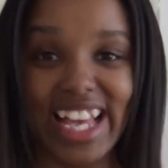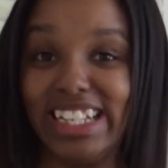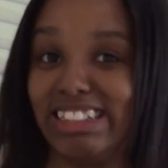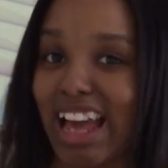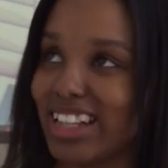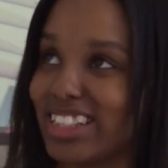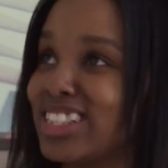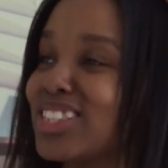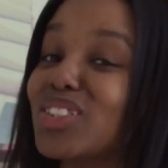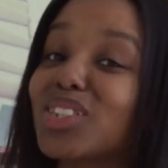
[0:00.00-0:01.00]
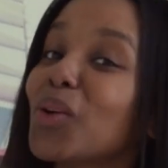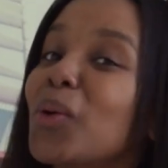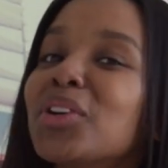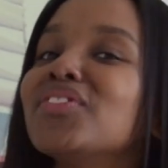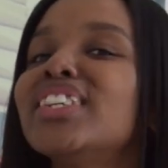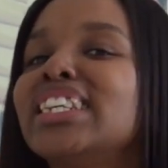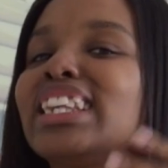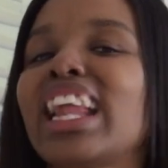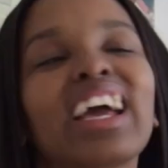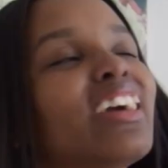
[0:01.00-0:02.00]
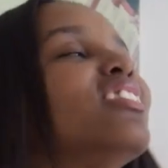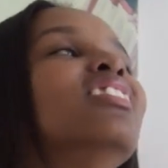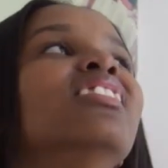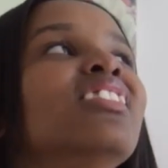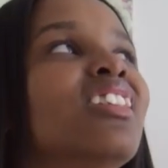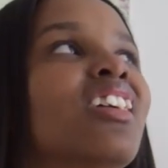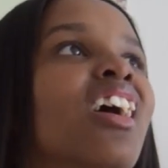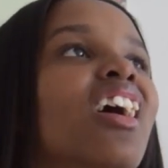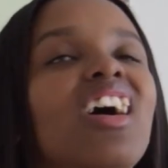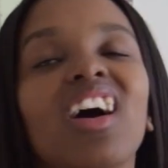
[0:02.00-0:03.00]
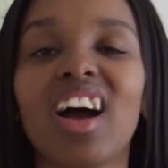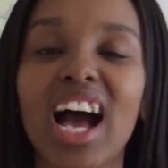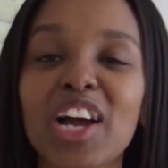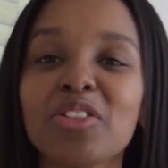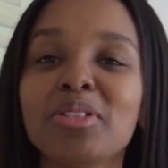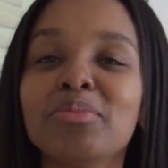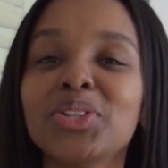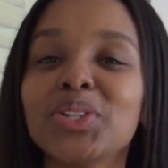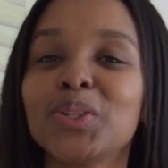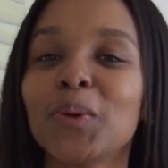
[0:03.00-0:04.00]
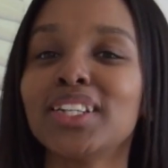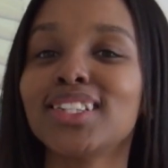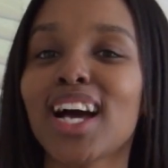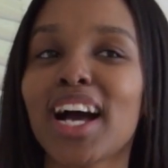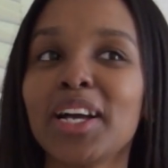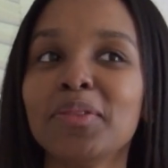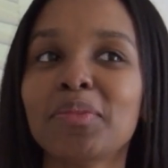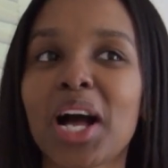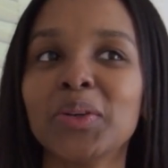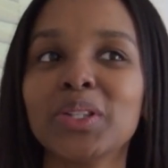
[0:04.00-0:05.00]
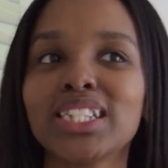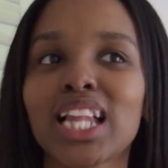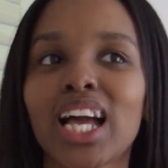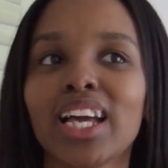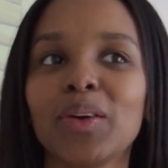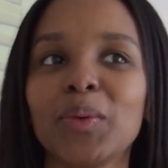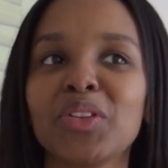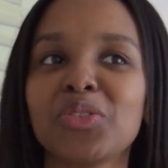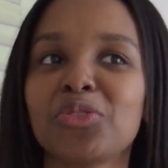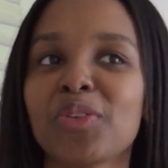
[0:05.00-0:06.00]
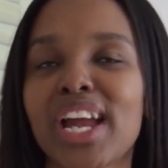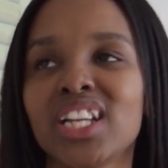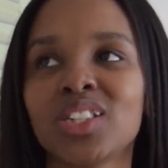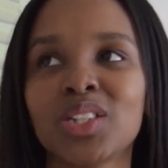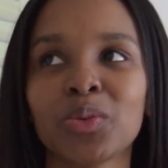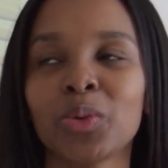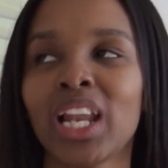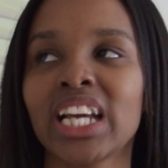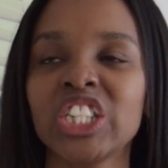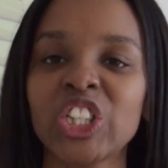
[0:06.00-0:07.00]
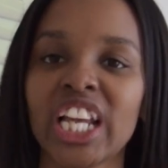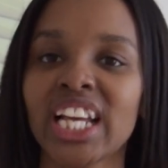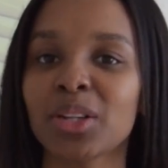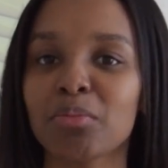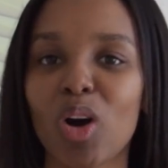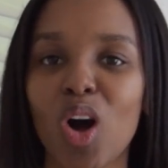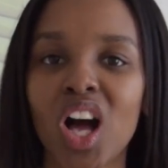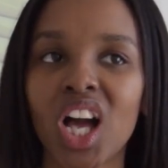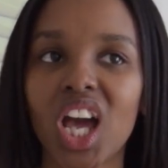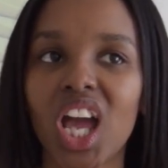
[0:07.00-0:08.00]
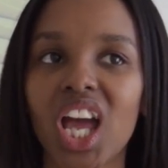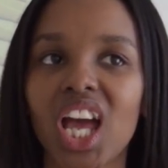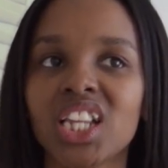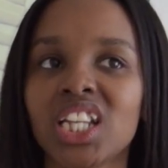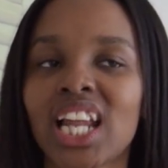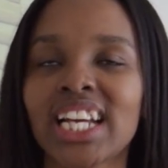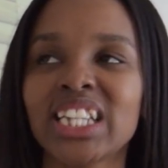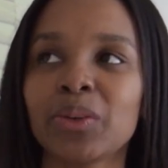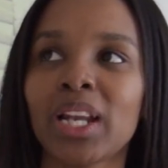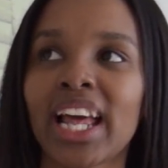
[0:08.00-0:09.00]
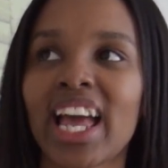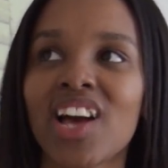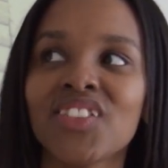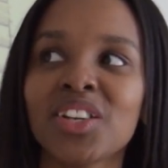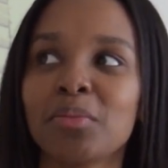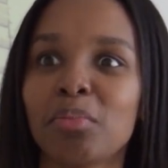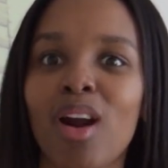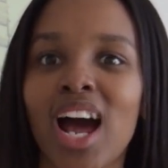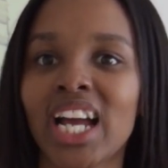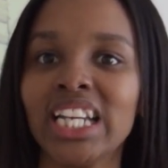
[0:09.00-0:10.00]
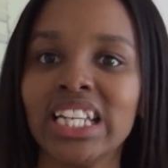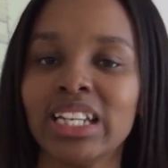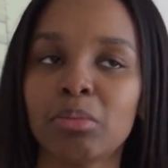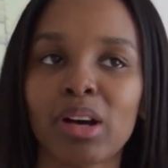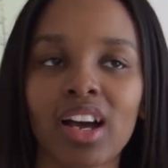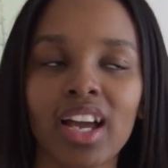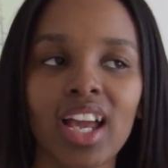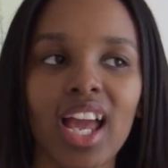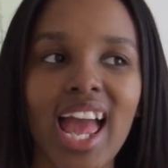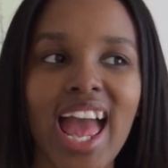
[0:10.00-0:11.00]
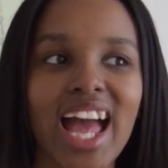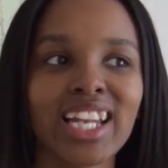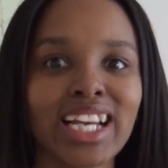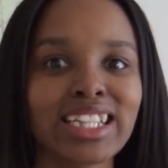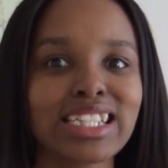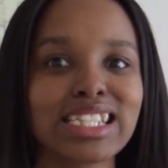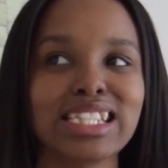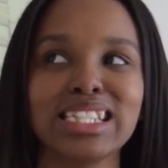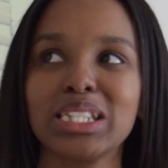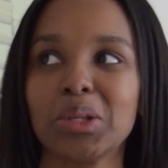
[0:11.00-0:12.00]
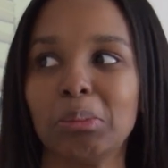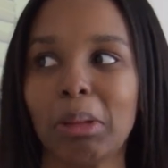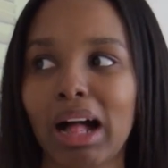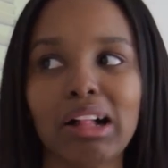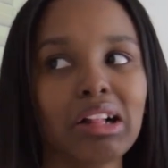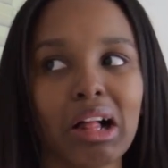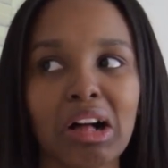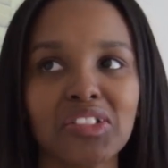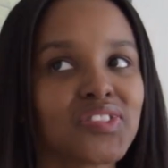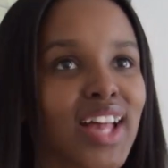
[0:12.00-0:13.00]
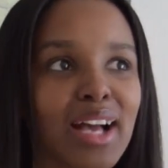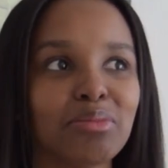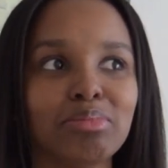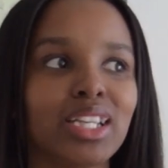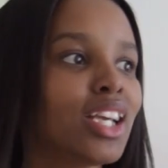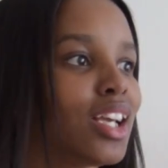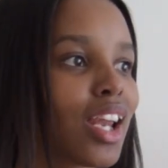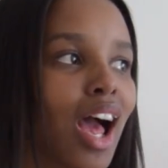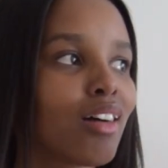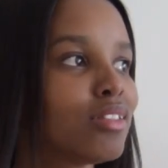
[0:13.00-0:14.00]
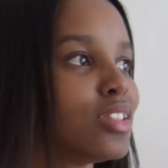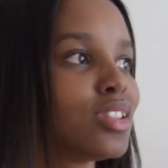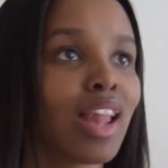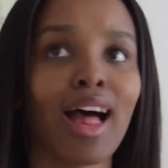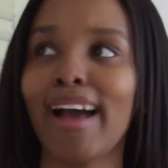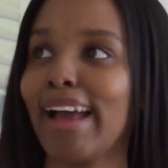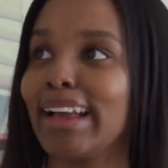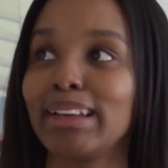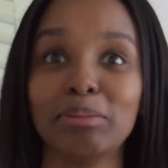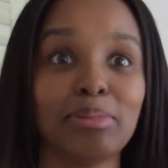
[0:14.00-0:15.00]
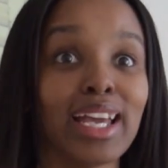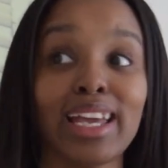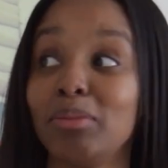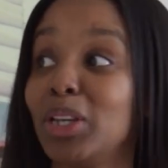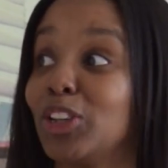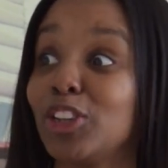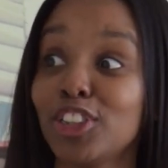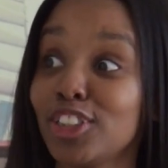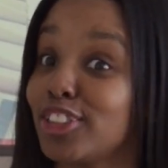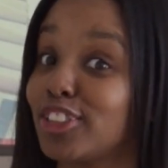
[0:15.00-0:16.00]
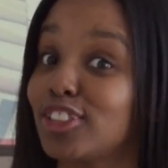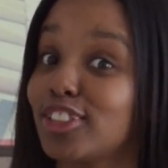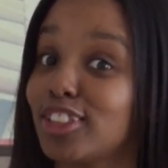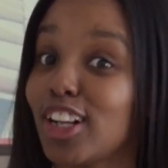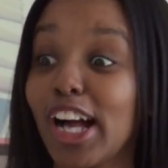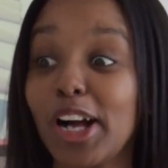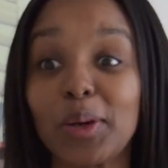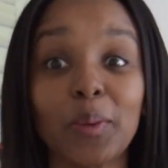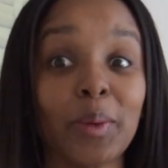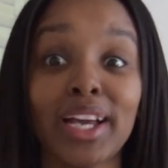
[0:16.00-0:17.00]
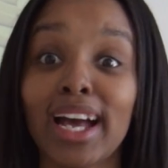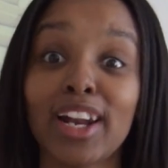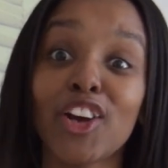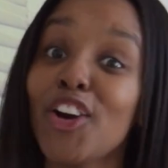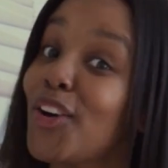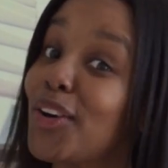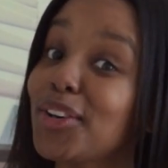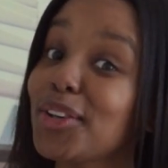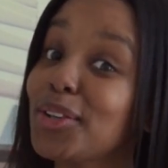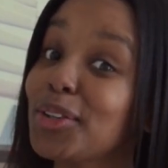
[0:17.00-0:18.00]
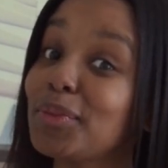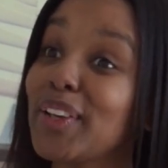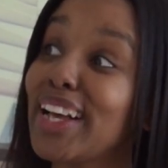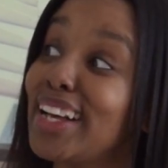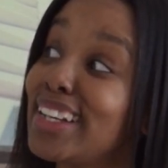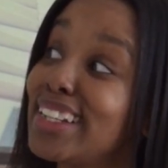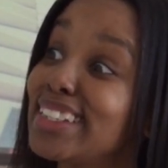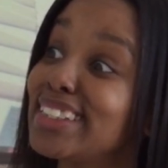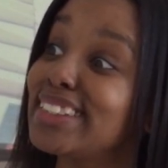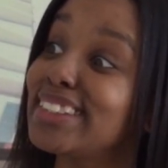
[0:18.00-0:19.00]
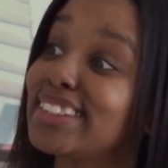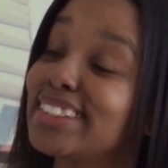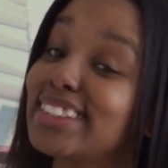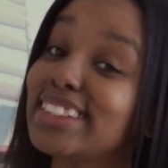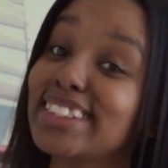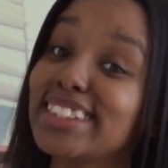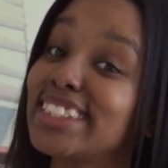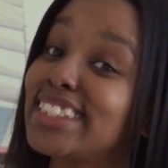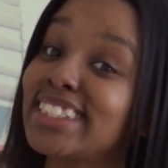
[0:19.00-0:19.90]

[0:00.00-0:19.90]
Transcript: Yeah, just the thought of it, like ugh. I remember this one time I was like with a friend and we were like chilling at the park, and then like they were like having a braai nearby, and like the smell of that meat, I was like, baby girl, we gotta go because no,